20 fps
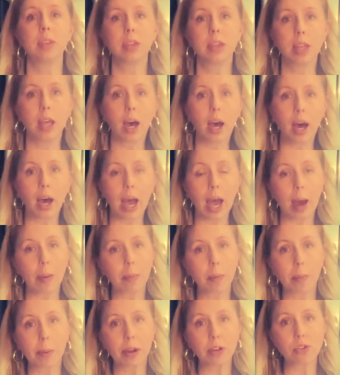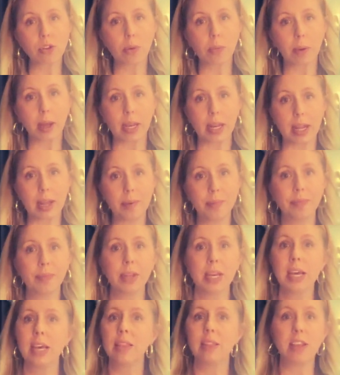The apple bars are ready.
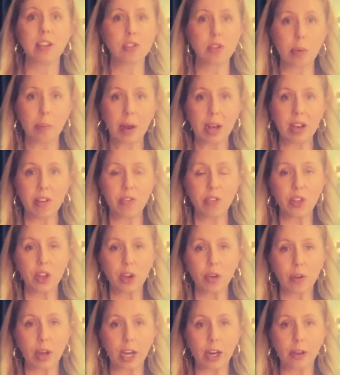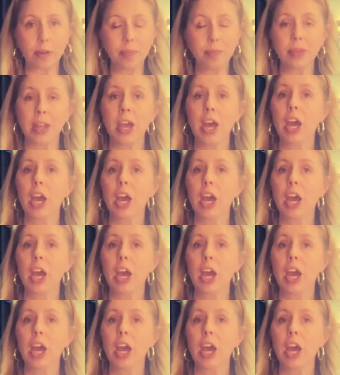These are ready for the grill.